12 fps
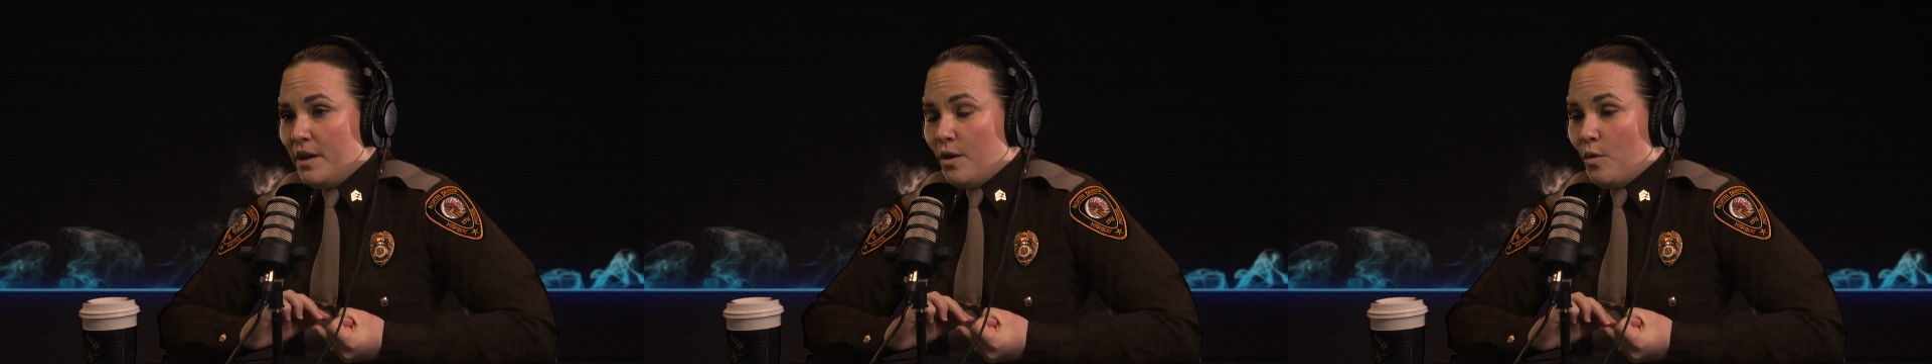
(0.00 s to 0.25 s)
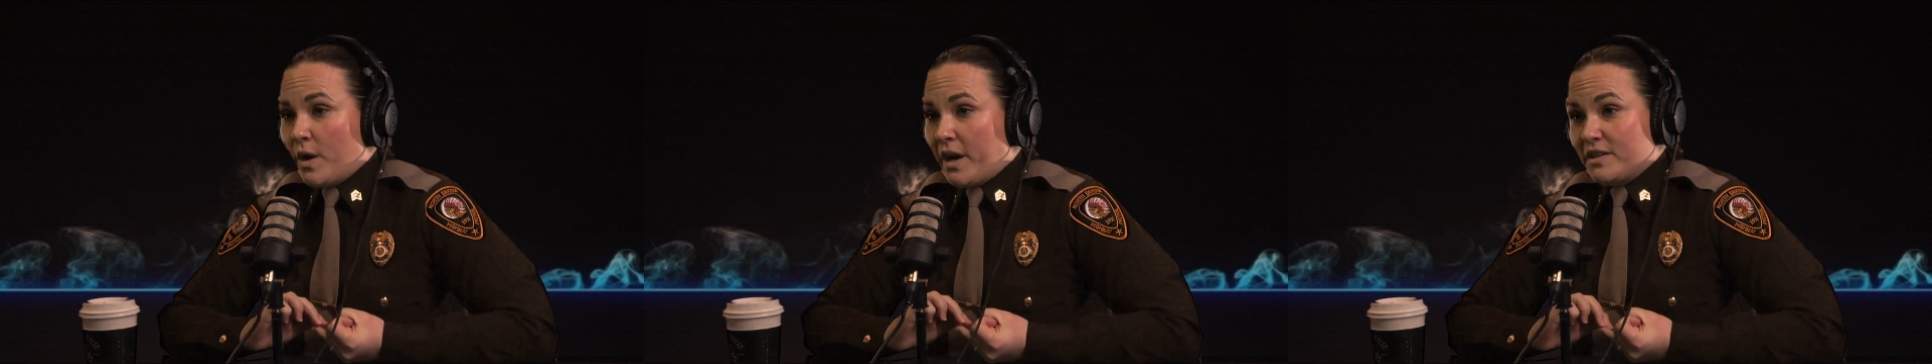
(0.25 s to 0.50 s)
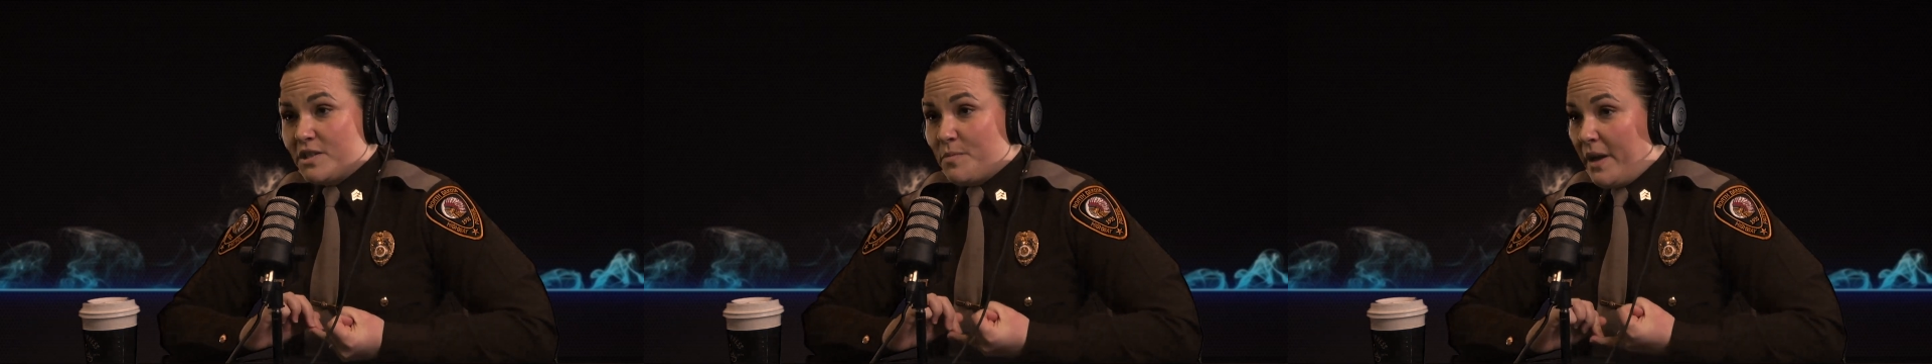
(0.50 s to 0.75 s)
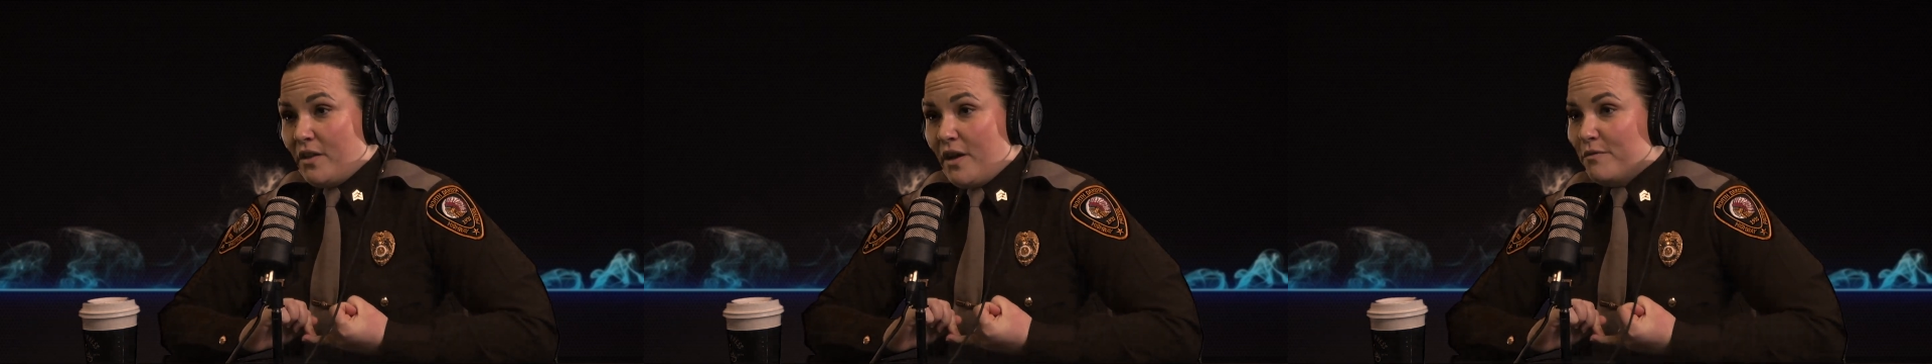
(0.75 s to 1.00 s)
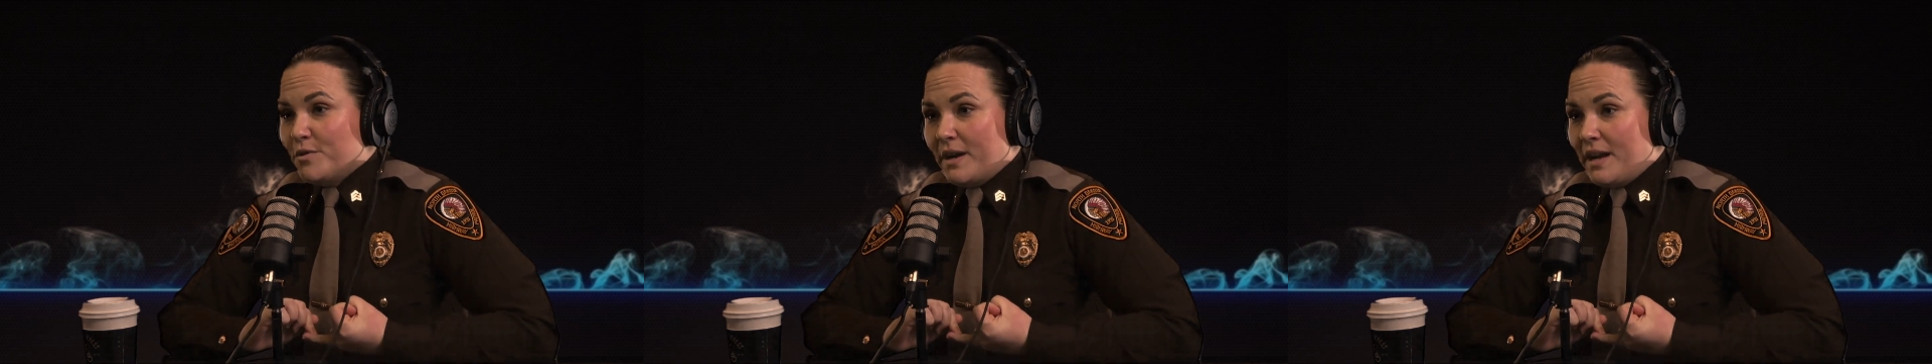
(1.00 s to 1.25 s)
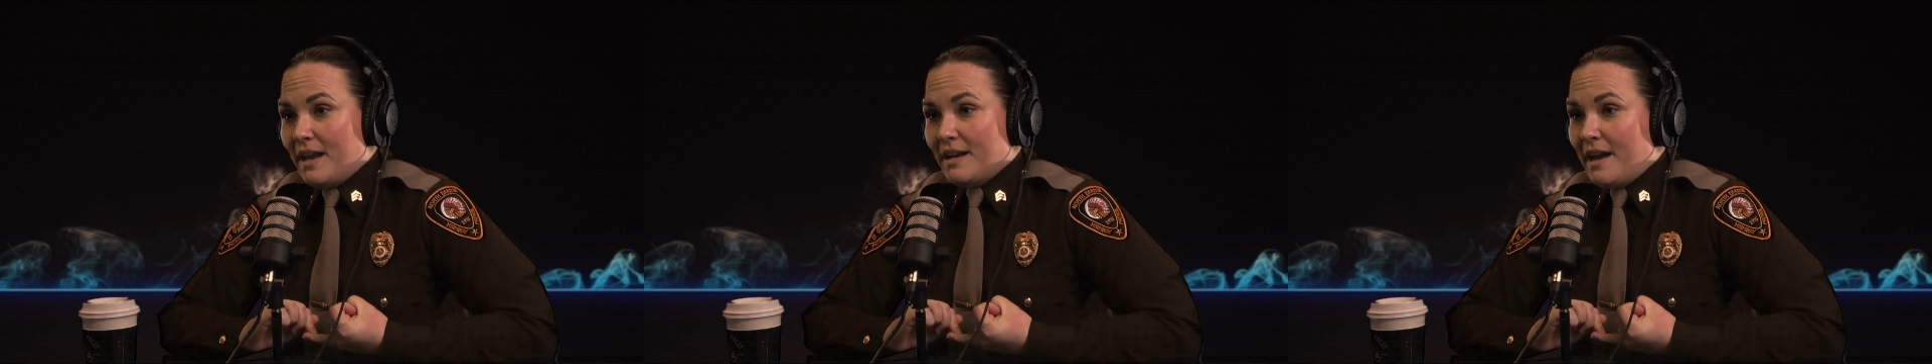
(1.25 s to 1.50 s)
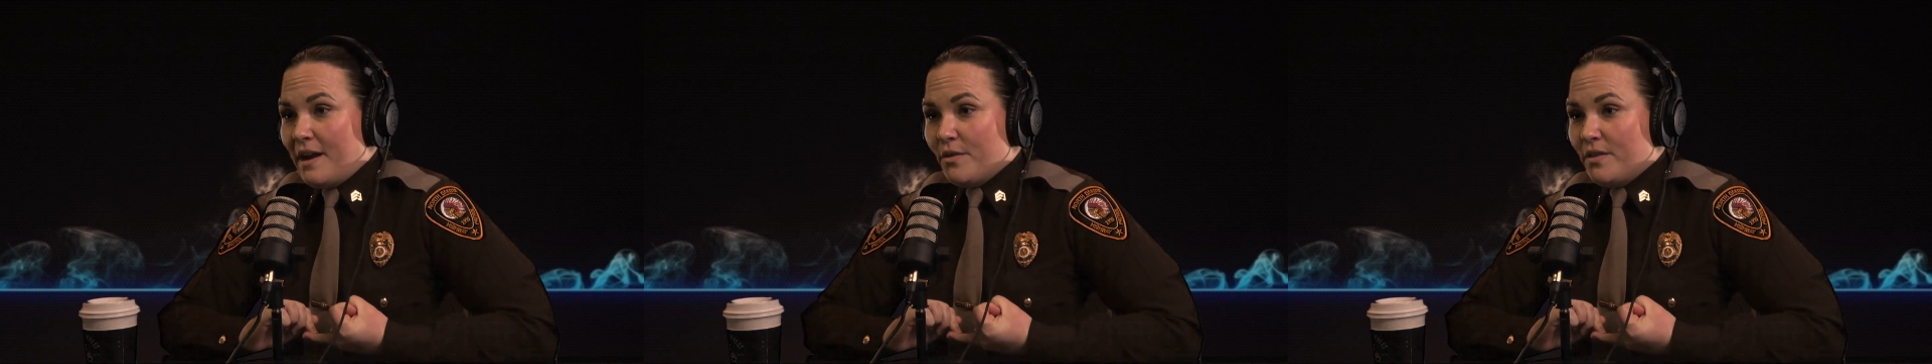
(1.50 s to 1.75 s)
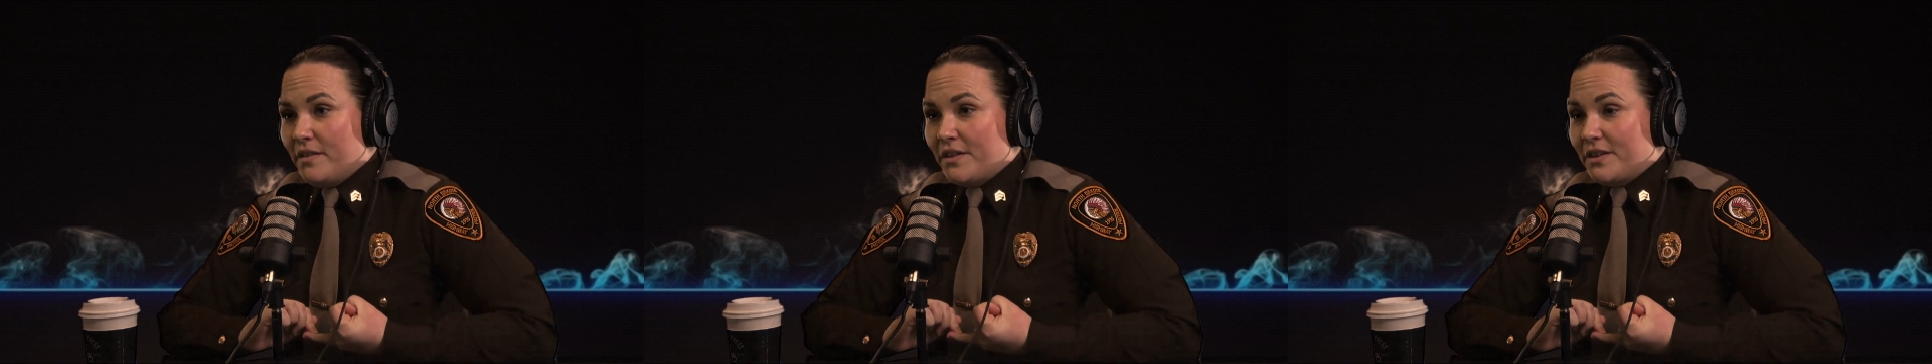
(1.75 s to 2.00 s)
where is my loved one at now
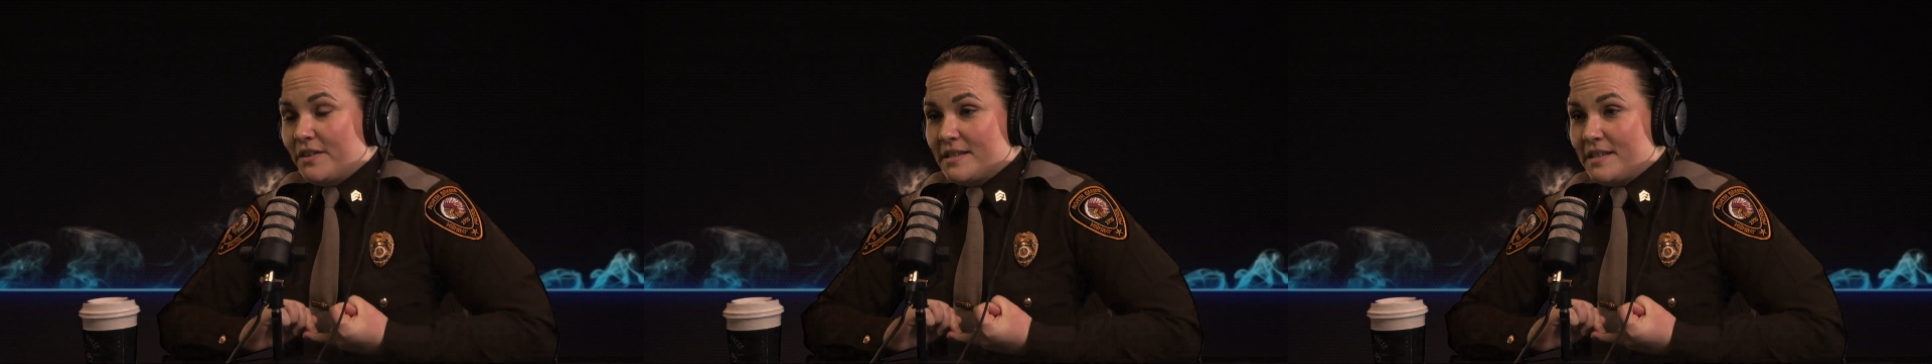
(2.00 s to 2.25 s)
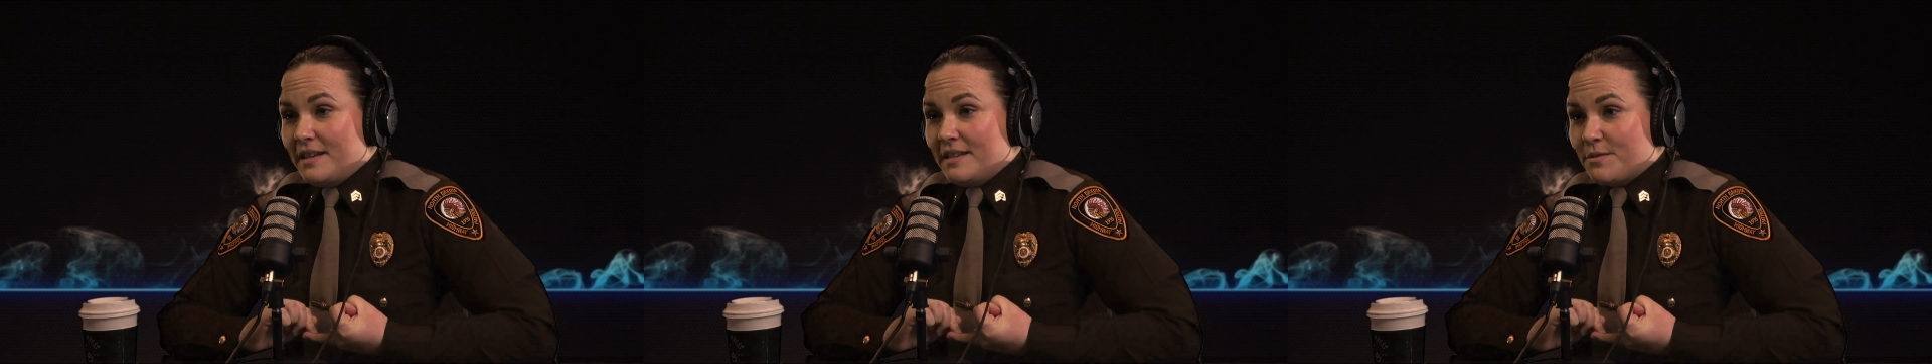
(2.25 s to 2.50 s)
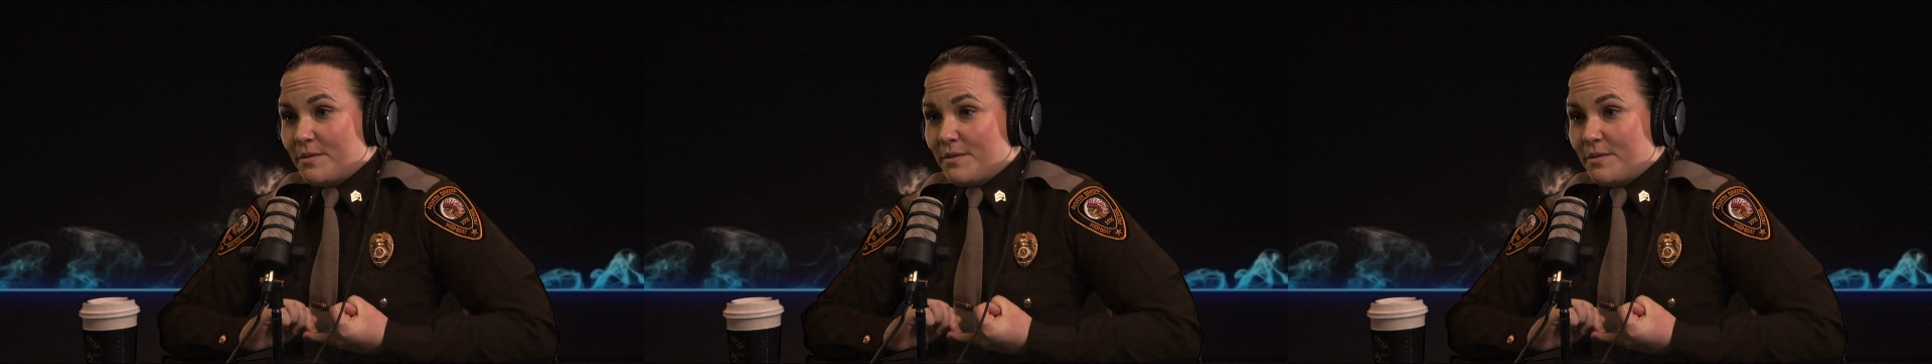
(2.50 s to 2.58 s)
that they're deceased?